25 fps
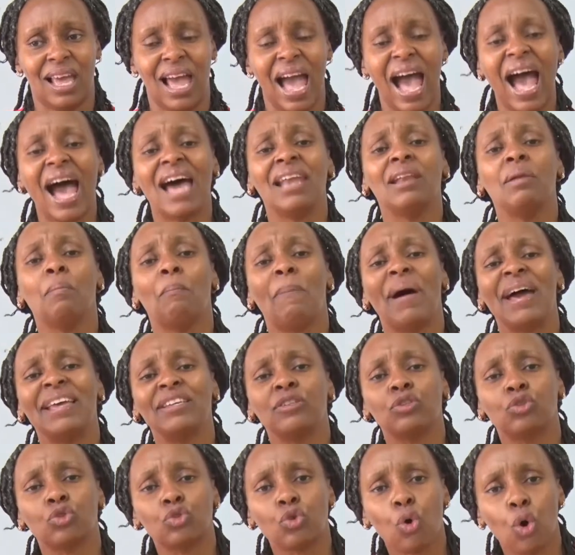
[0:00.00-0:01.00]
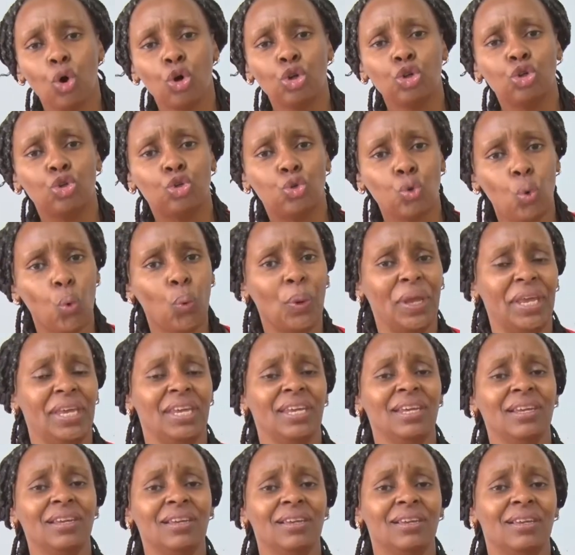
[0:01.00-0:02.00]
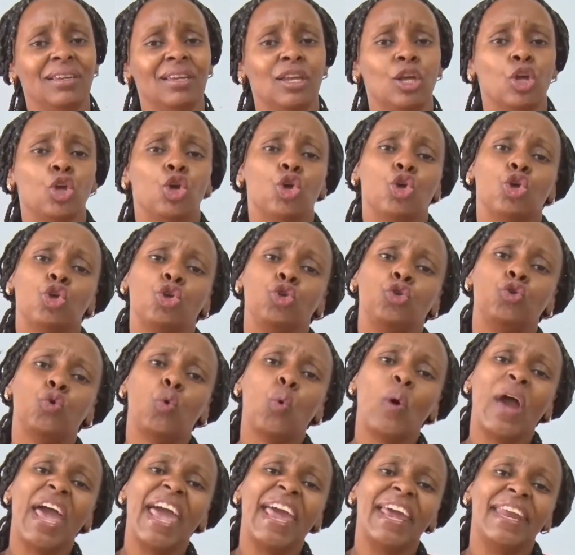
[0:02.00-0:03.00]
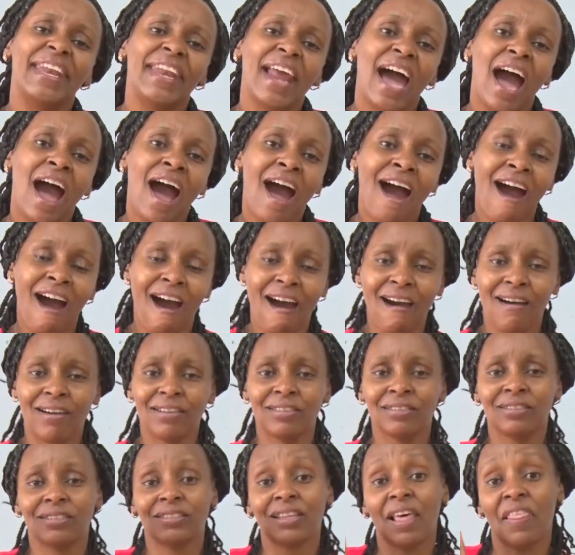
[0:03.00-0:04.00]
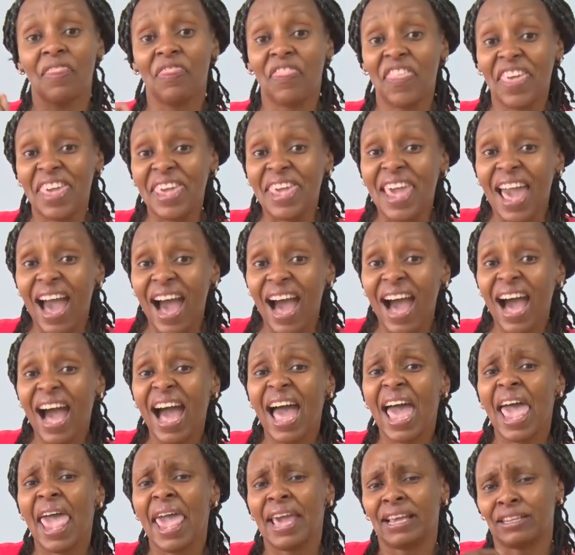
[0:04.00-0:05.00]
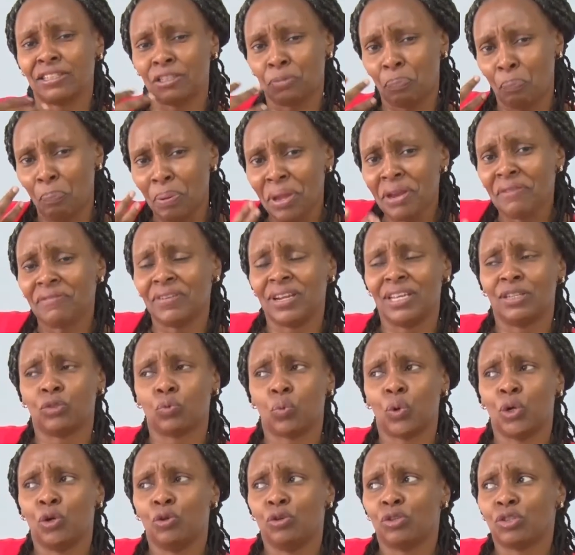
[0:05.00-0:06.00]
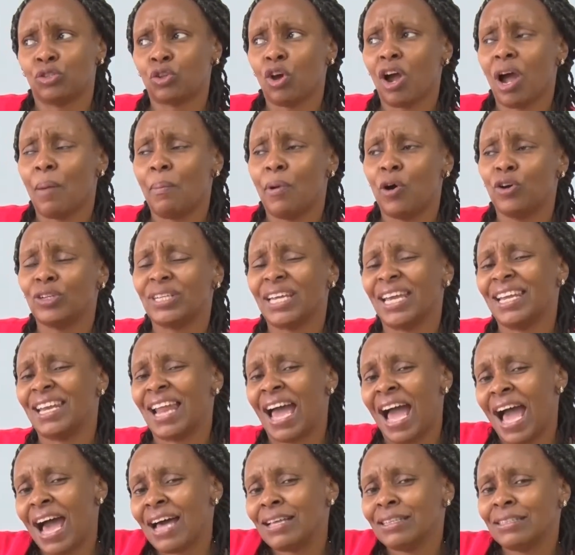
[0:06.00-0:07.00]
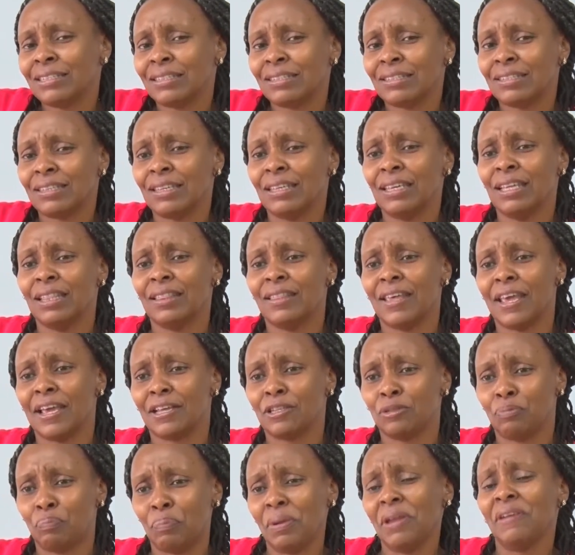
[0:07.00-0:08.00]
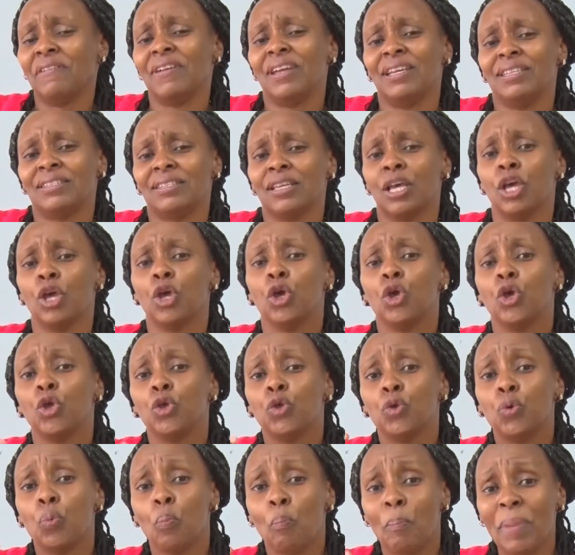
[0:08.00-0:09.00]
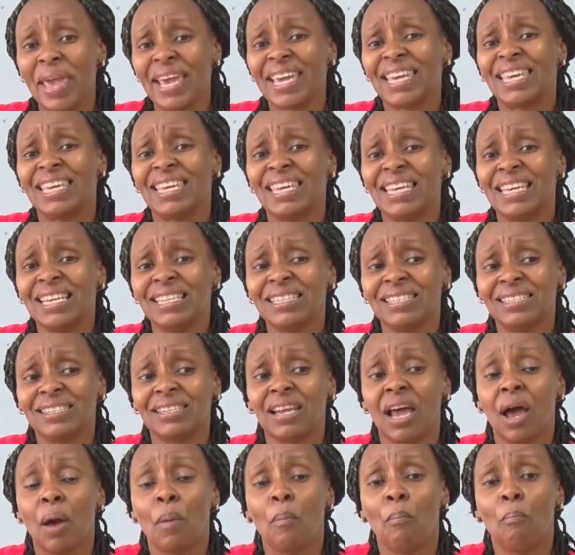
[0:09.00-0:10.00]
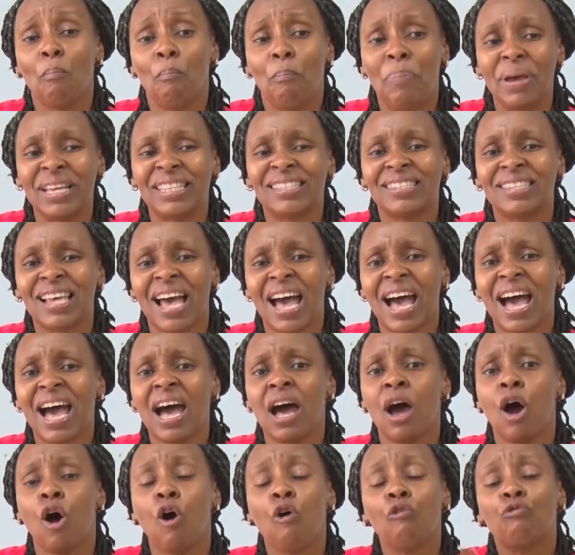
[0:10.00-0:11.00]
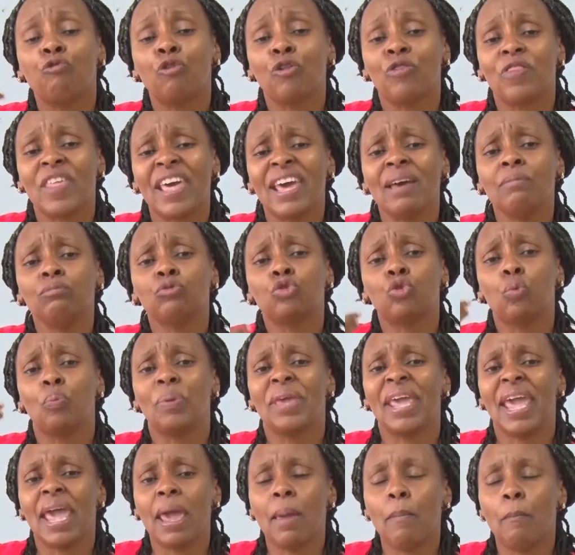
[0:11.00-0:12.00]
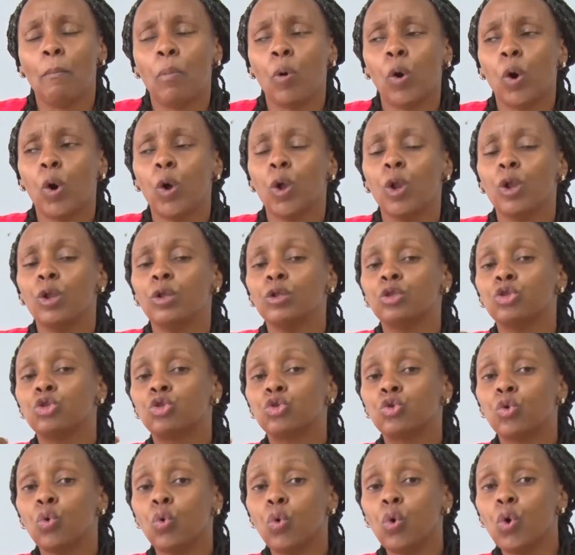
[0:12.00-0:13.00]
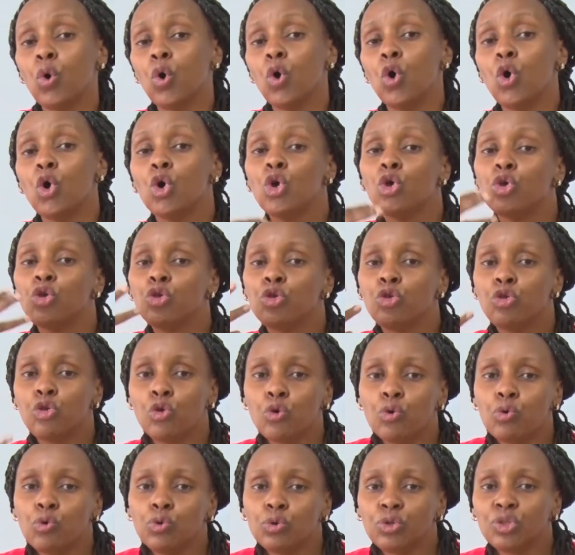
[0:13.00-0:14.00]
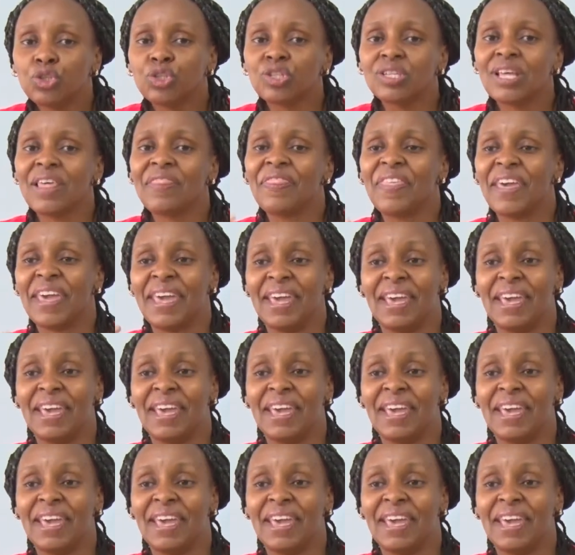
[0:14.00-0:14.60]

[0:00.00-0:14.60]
and by so doing you enhance their experience. When you talk about enhancing the experience, you make it better for them to be able to use the